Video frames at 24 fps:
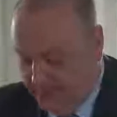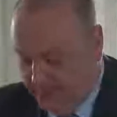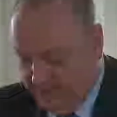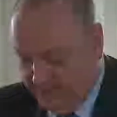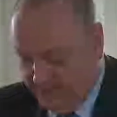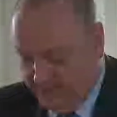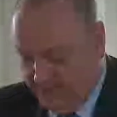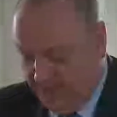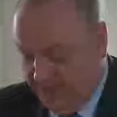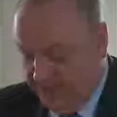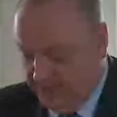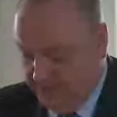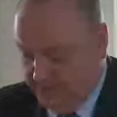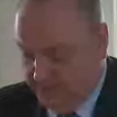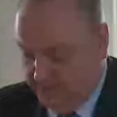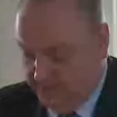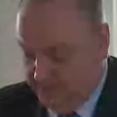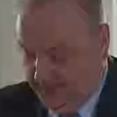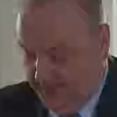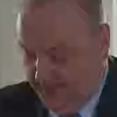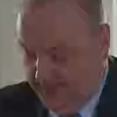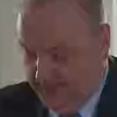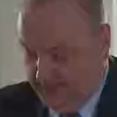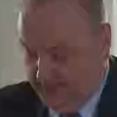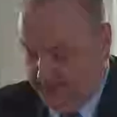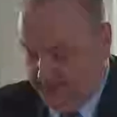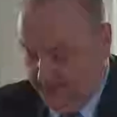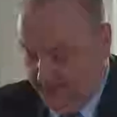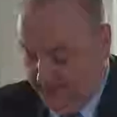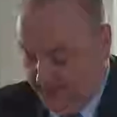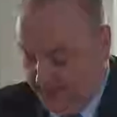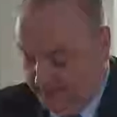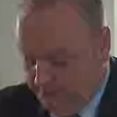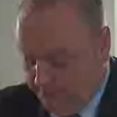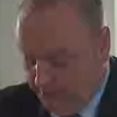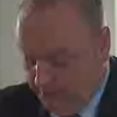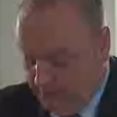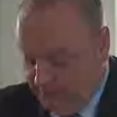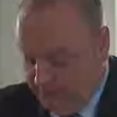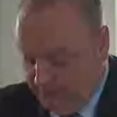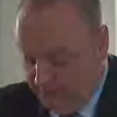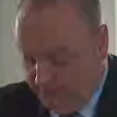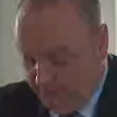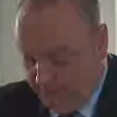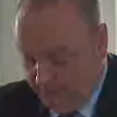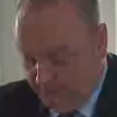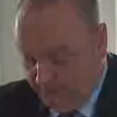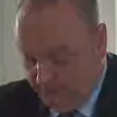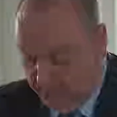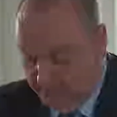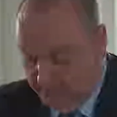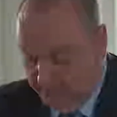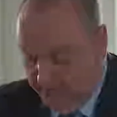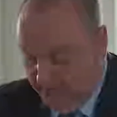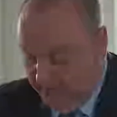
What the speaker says: starts to take precedence.